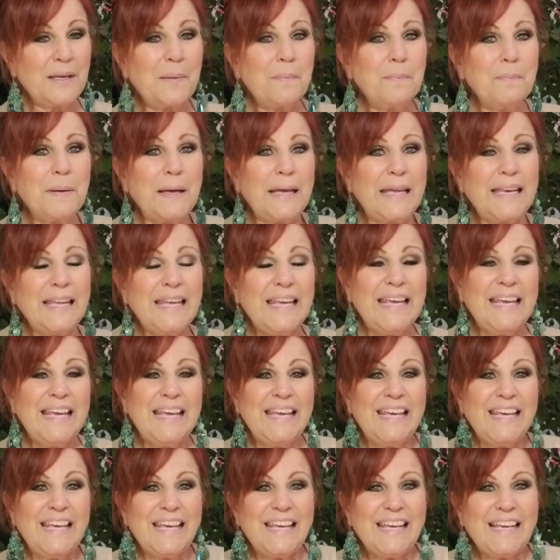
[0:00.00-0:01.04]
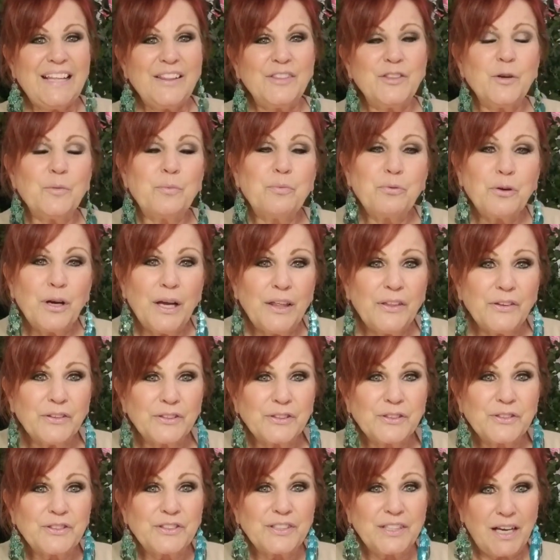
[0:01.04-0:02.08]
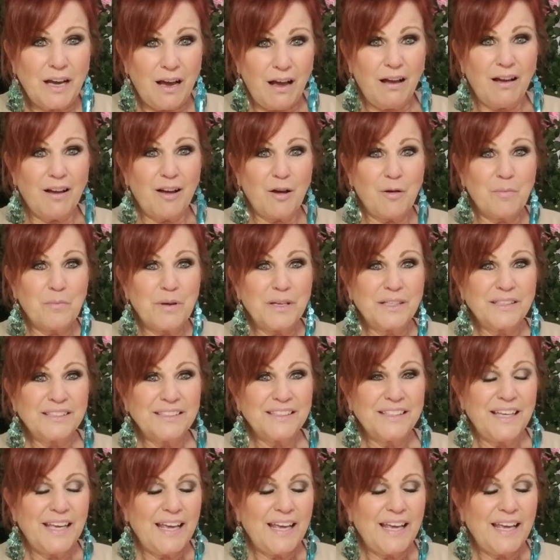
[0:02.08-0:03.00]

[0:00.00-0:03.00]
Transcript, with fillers: But the brothers come,